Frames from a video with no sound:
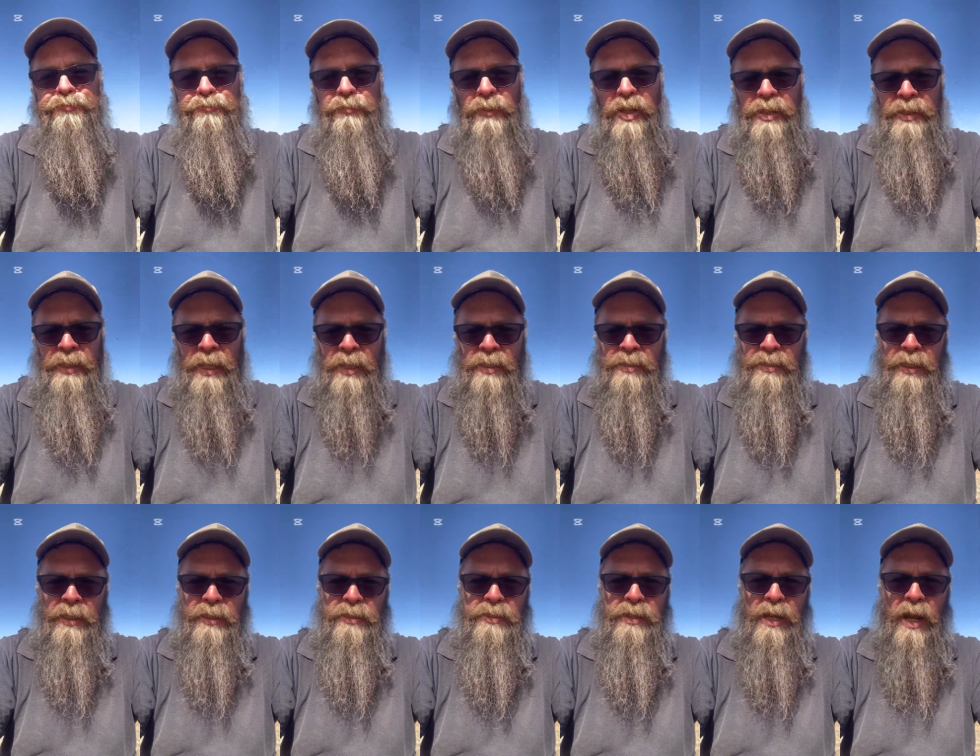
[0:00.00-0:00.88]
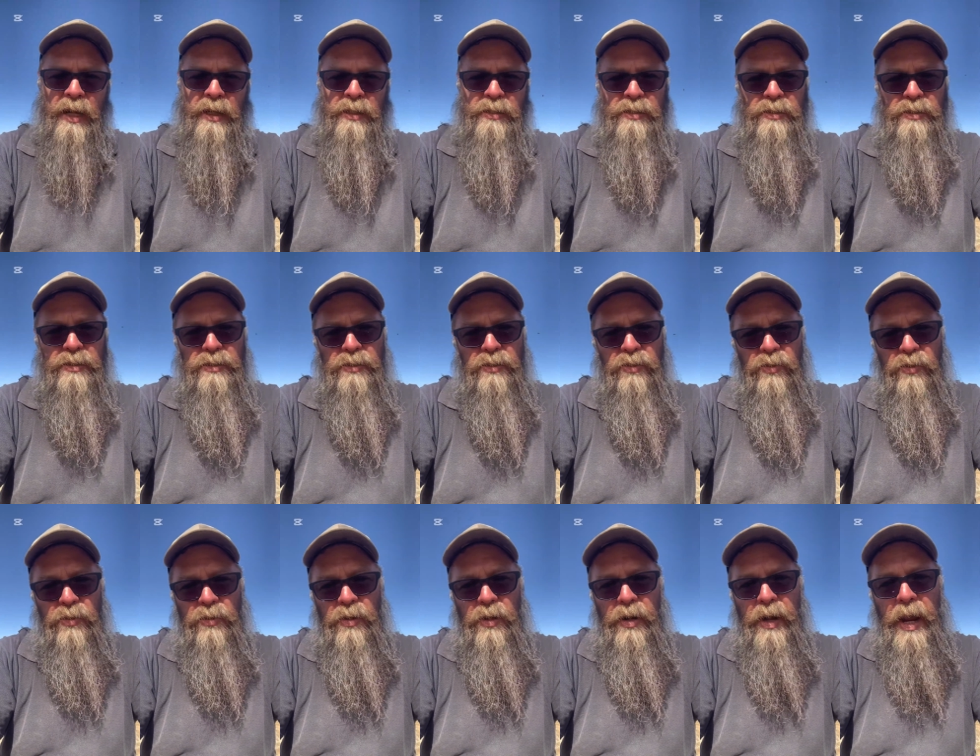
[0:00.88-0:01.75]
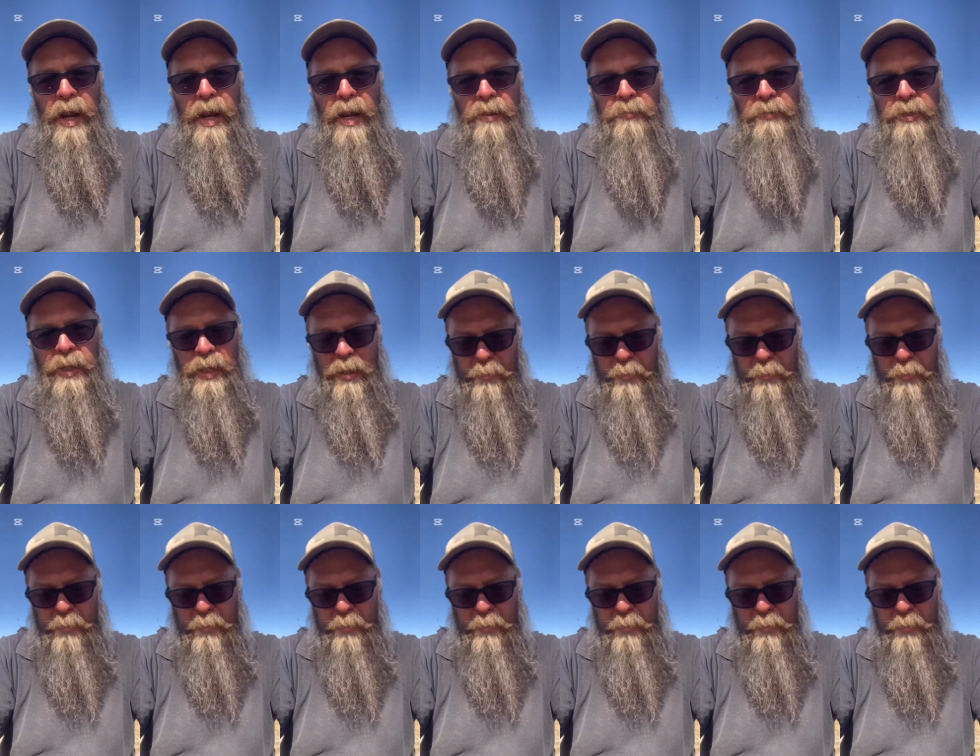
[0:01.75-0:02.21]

Next thing, it started screaming at